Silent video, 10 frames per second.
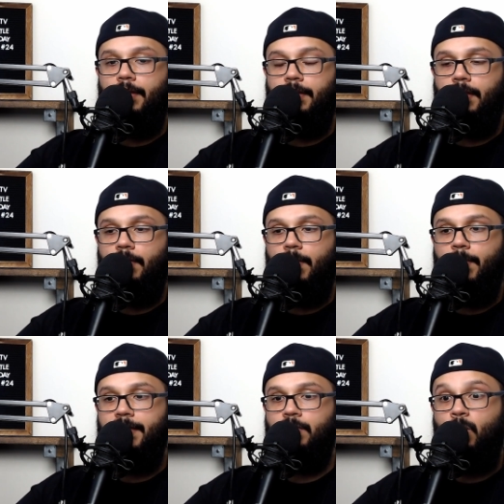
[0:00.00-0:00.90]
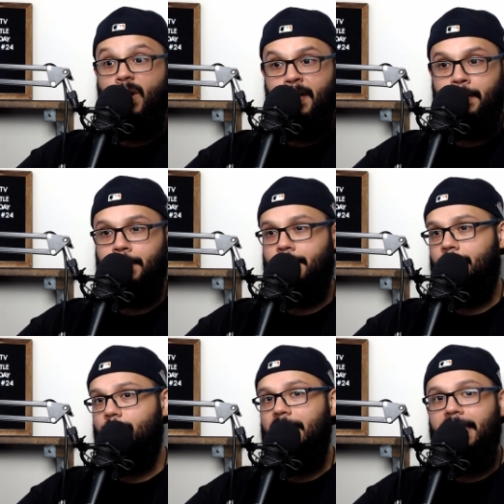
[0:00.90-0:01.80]
the best ones, and
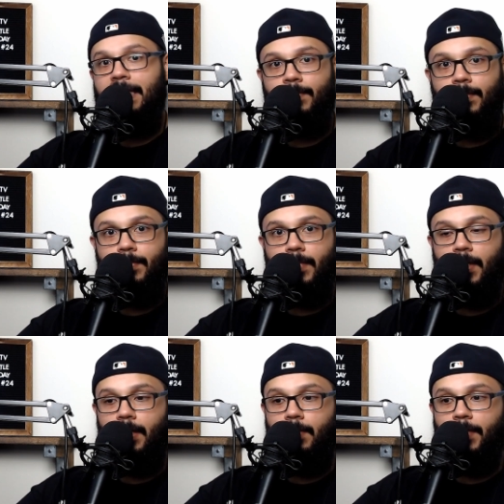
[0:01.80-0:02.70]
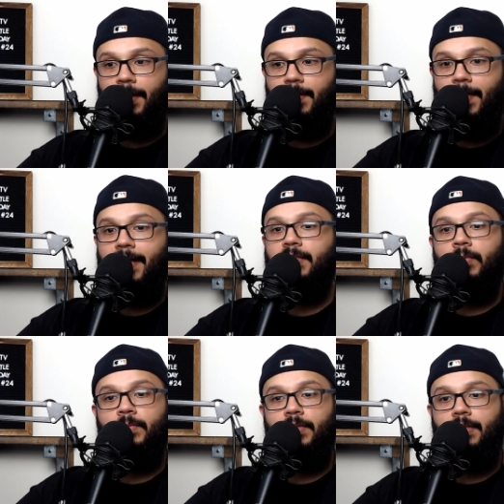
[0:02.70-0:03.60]
the medium monthly
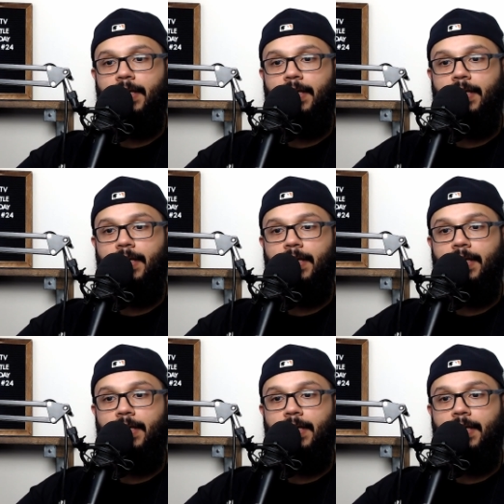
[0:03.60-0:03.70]
maximums